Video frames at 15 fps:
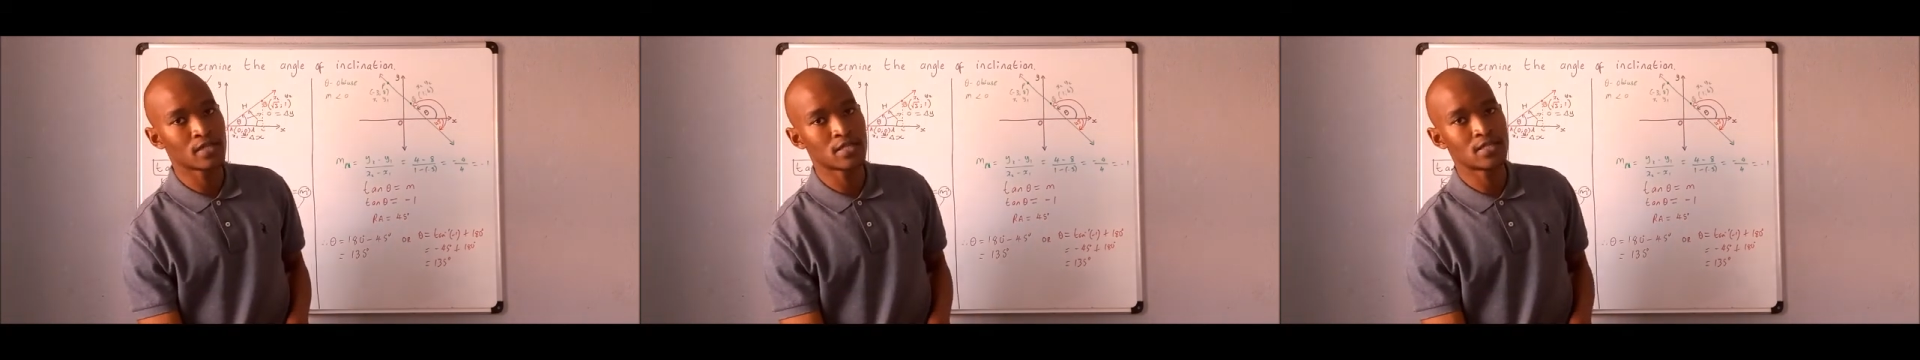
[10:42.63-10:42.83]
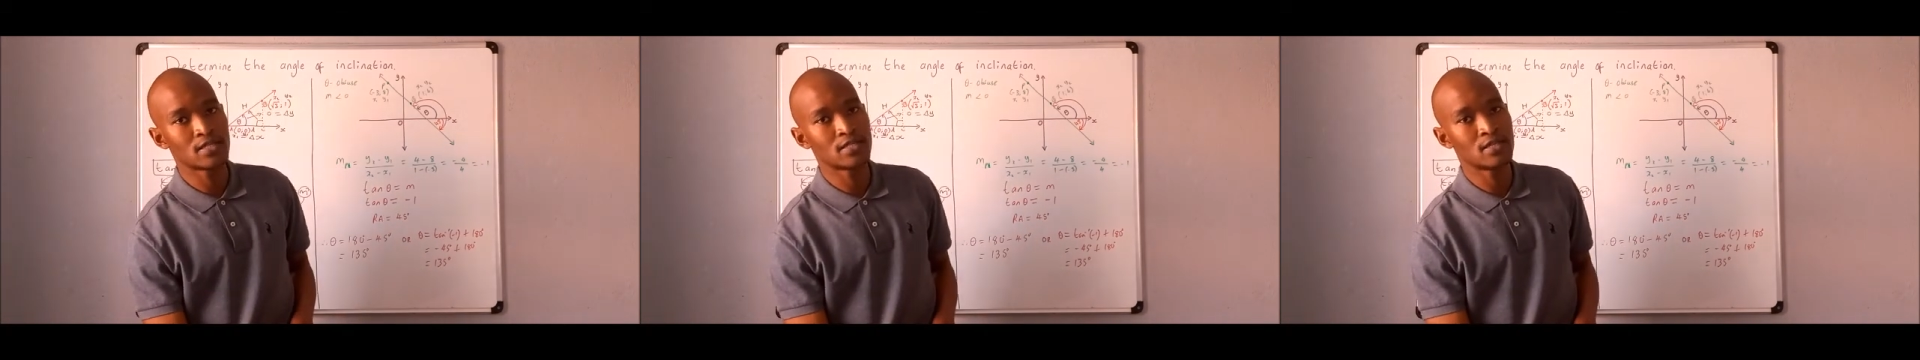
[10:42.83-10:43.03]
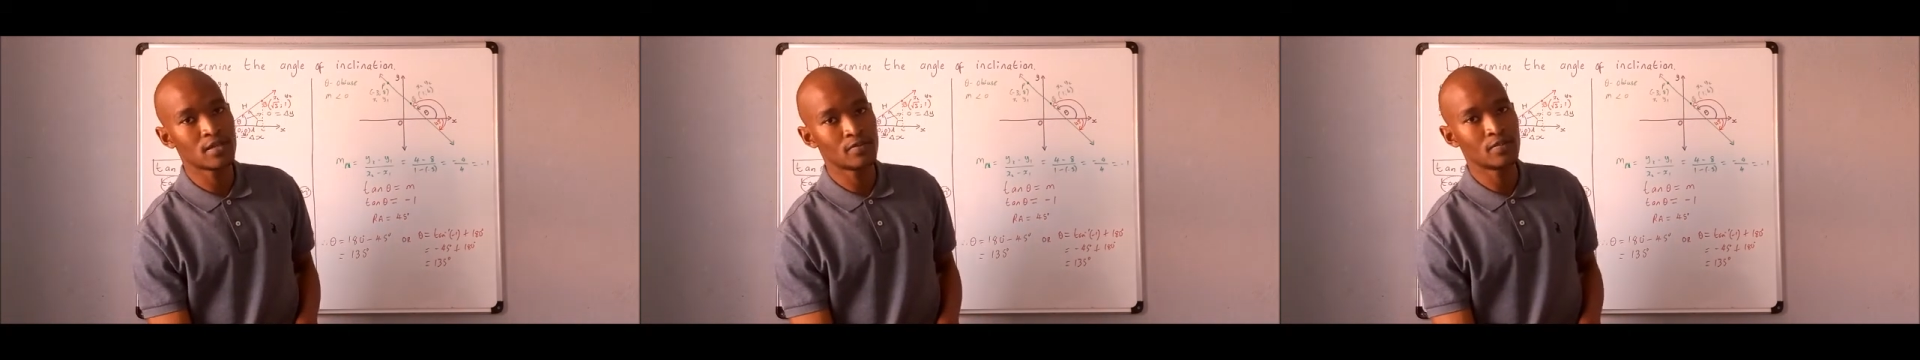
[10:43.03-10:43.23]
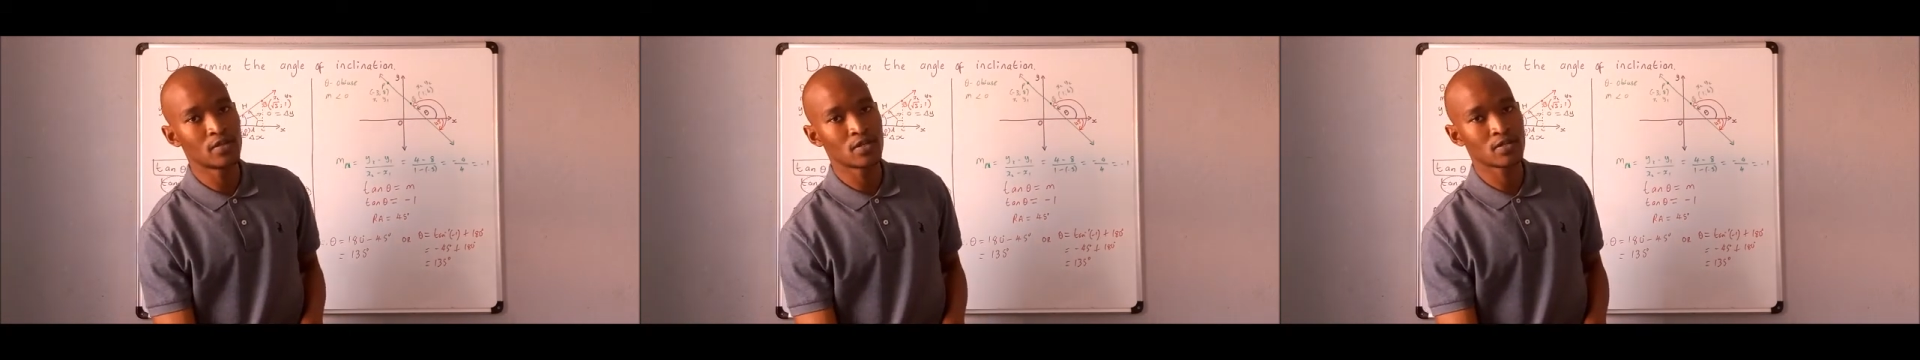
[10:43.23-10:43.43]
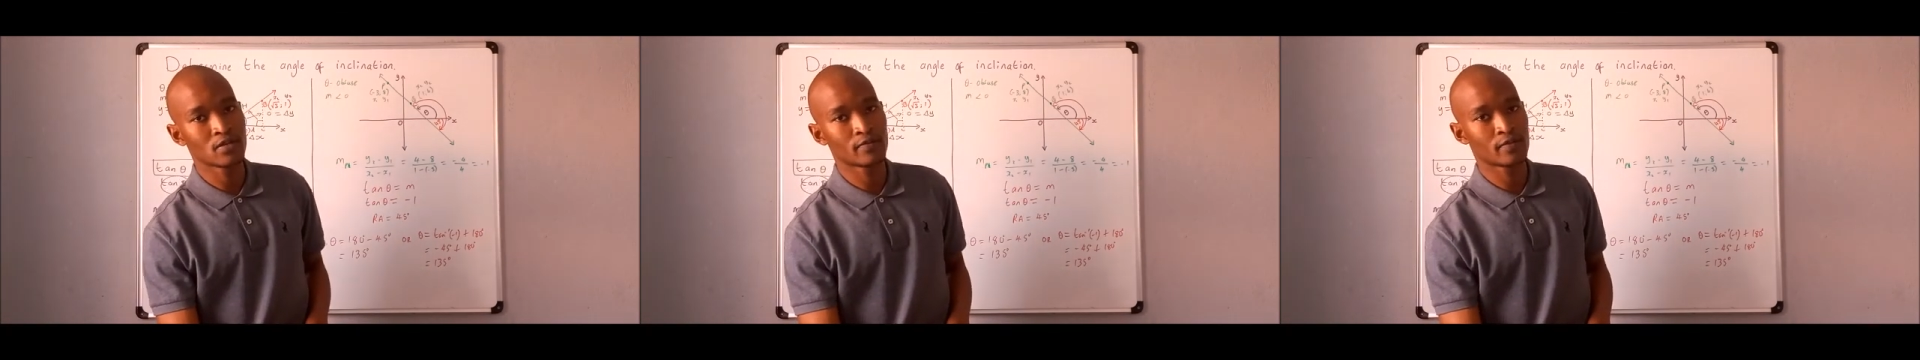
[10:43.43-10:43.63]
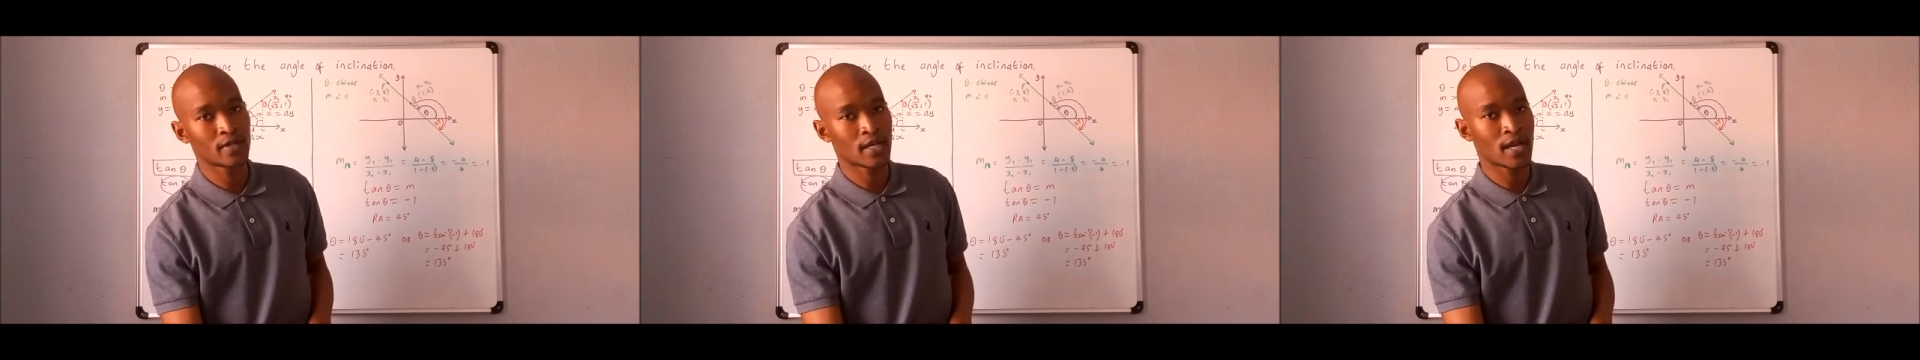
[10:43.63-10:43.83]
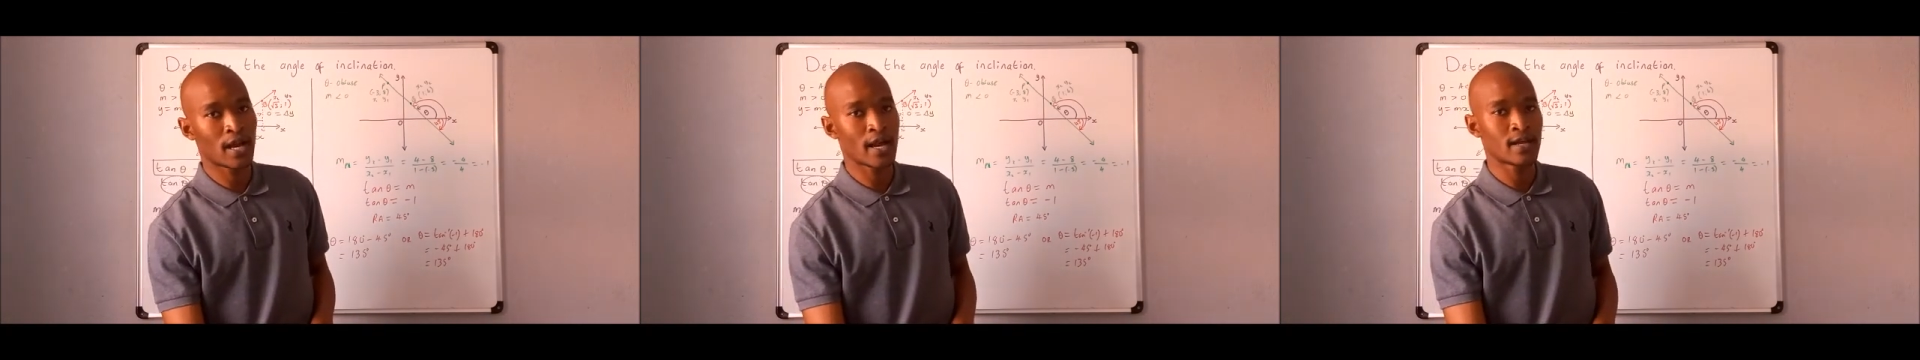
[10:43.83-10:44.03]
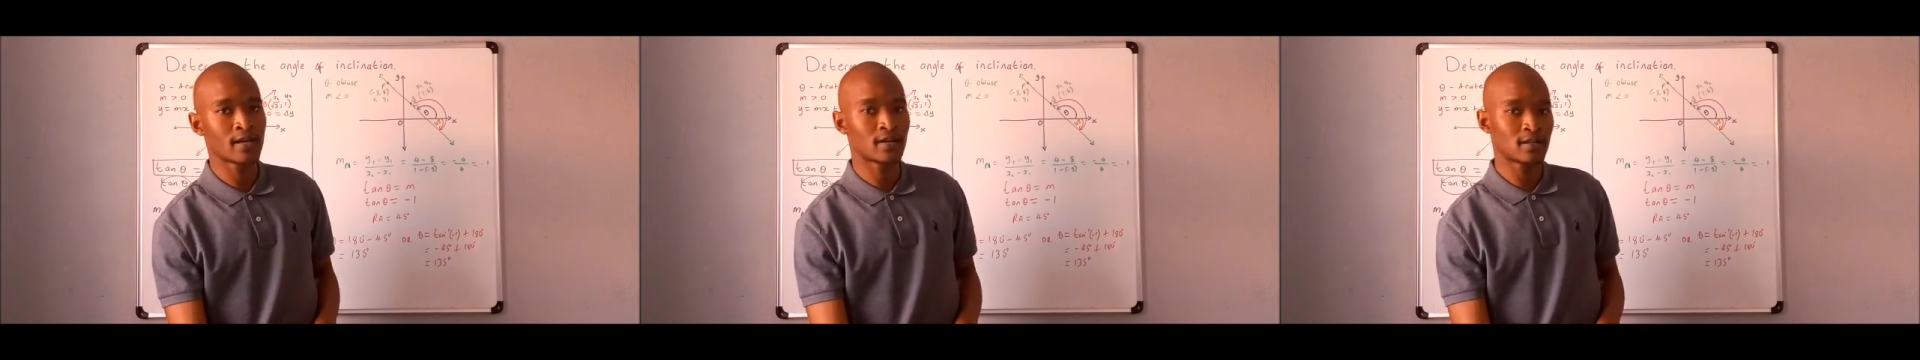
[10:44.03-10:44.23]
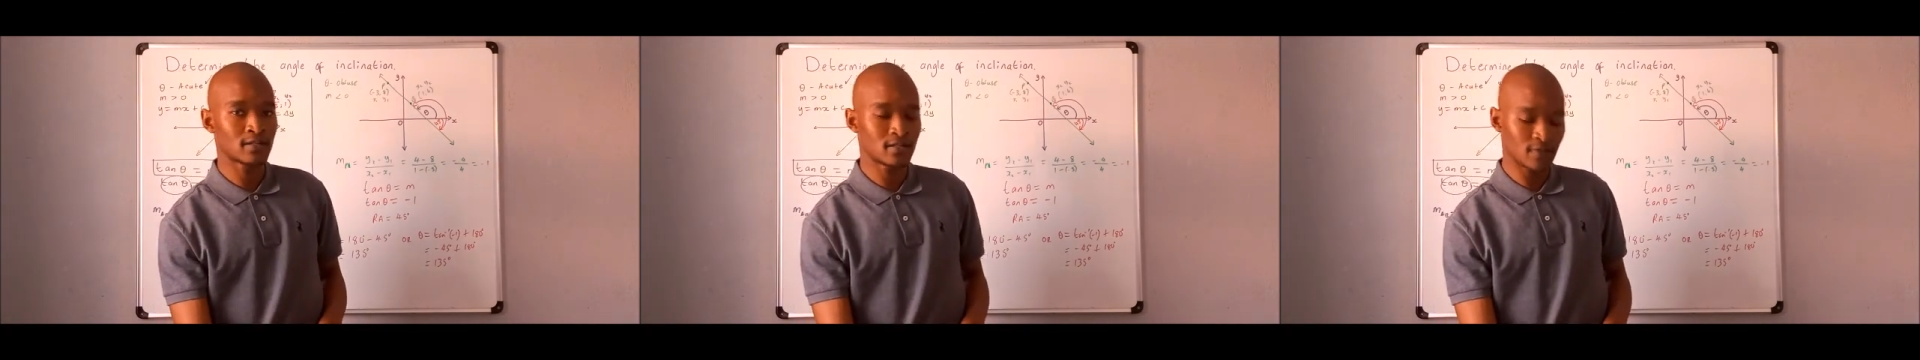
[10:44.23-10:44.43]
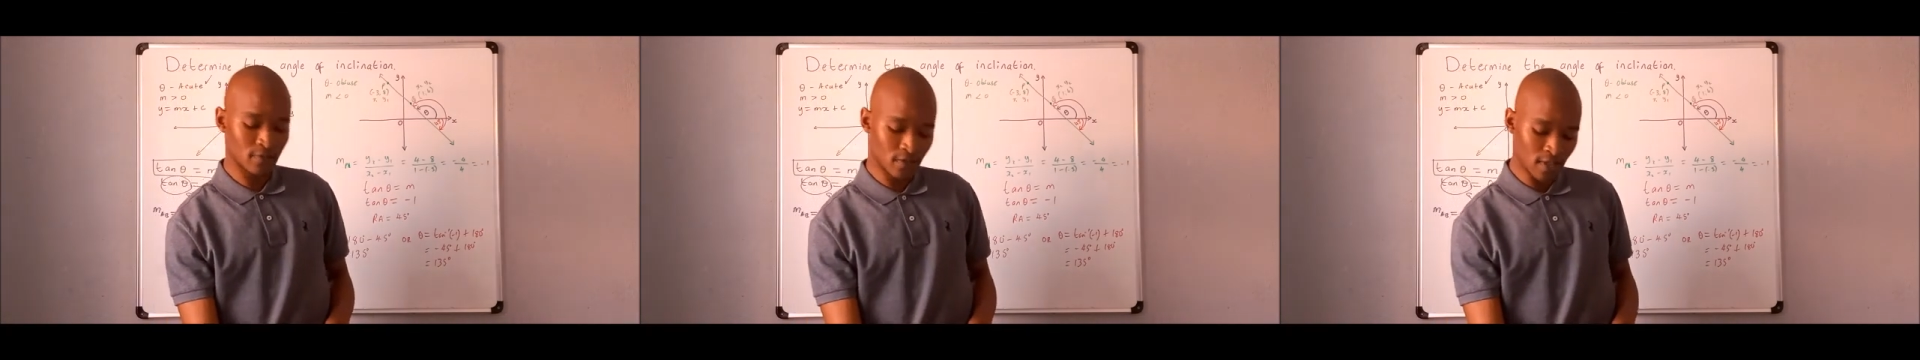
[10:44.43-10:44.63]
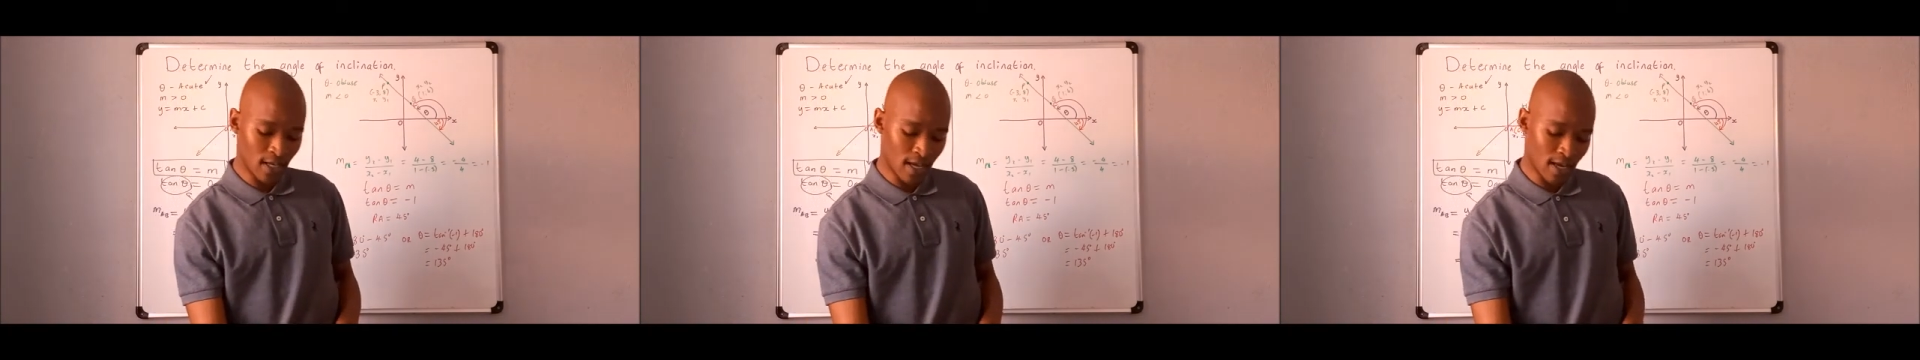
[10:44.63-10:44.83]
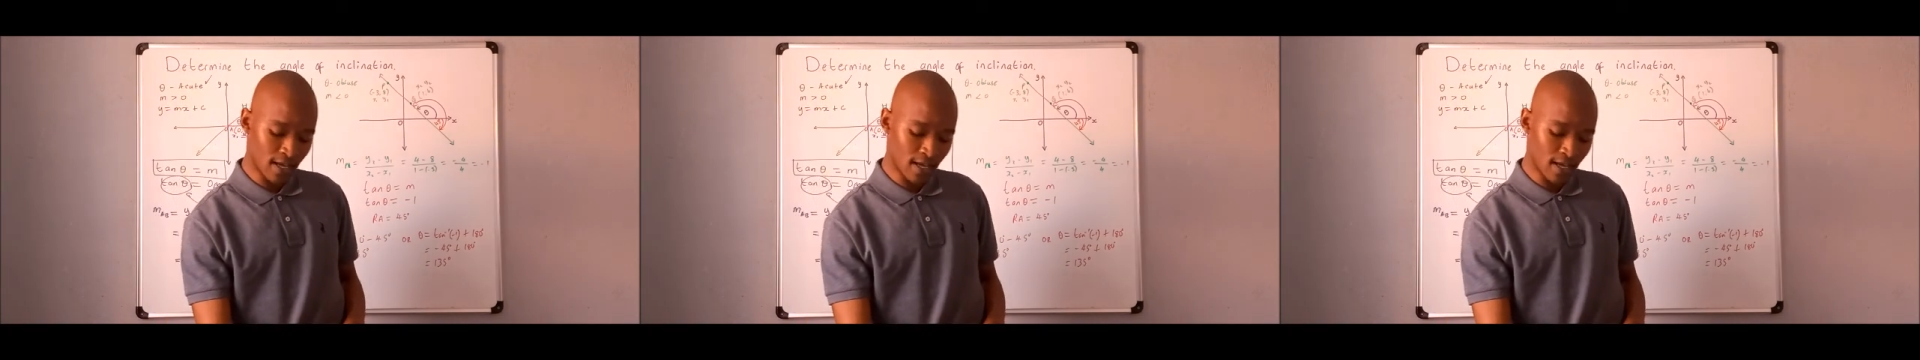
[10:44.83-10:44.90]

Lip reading: steepness of the line relative to the